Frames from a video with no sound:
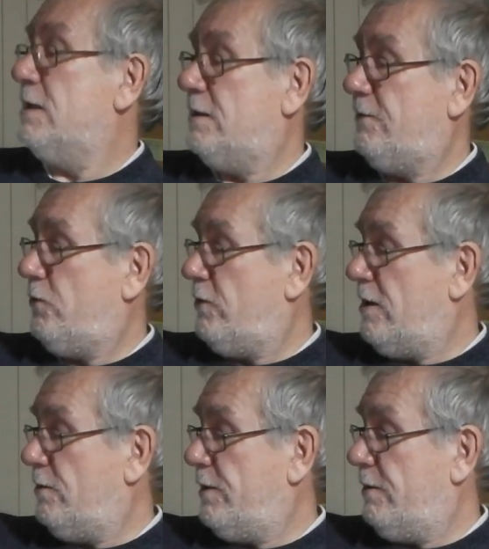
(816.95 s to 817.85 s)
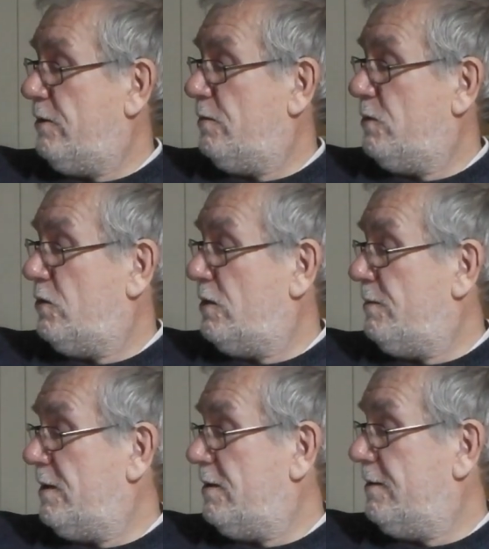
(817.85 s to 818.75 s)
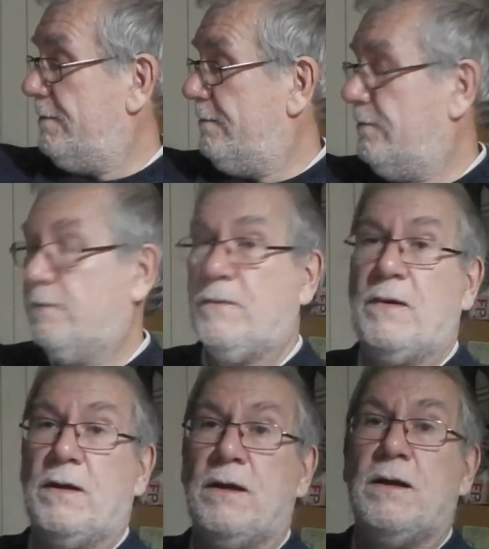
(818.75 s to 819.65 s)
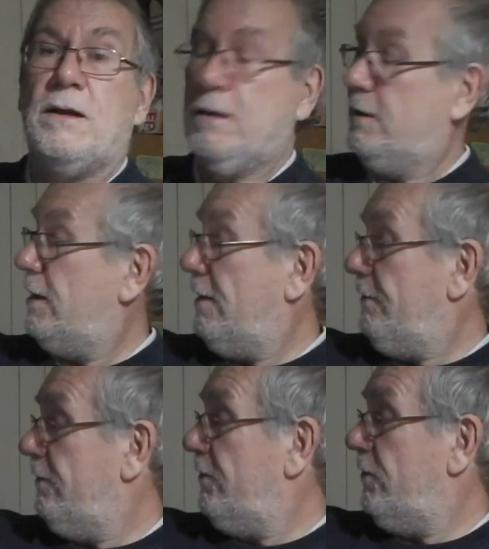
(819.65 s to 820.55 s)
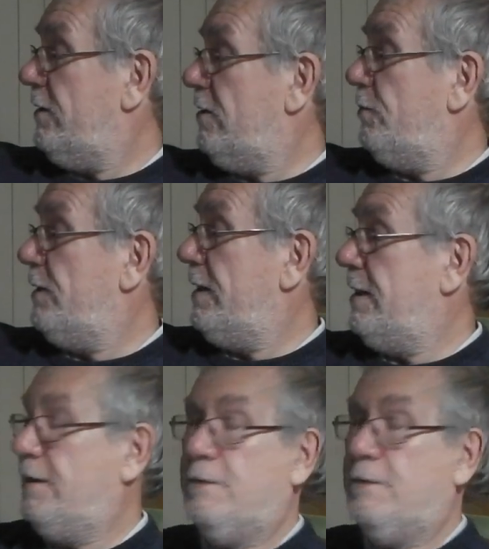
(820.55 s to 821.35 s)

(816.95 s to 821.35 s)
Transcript: It's 4 LP. What I'm talking about. Yeah, 4 LP